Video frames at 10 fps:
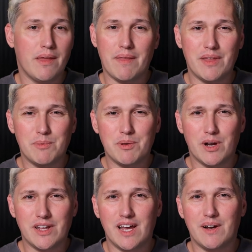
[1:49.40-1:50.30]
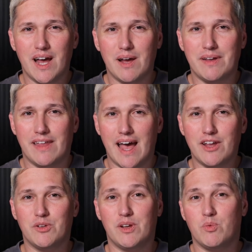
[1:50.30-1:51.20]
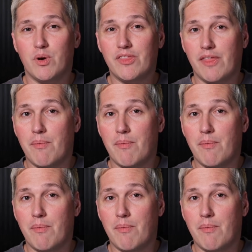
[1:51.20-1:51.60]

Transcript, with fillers: Let me break down how this actually works in